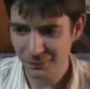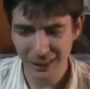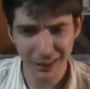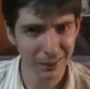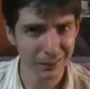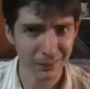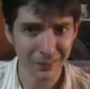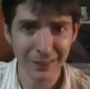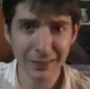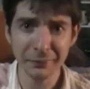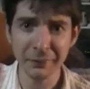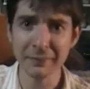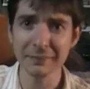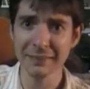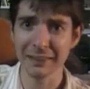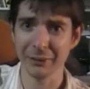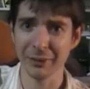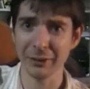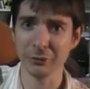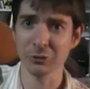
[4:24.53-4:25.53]
A lot of things
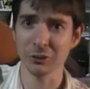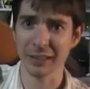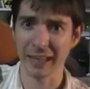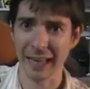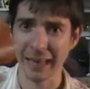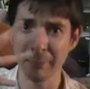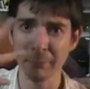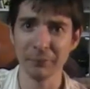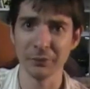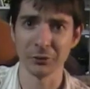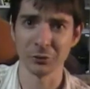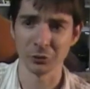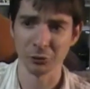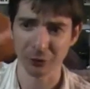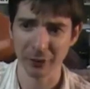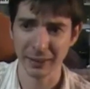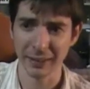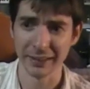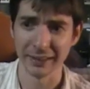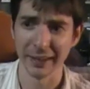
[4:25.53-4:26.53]
that actually came at the
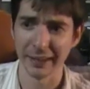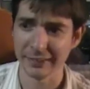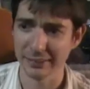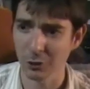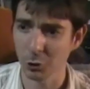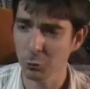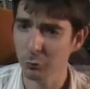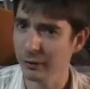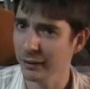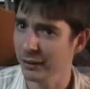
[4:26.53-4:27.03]
screen. I saw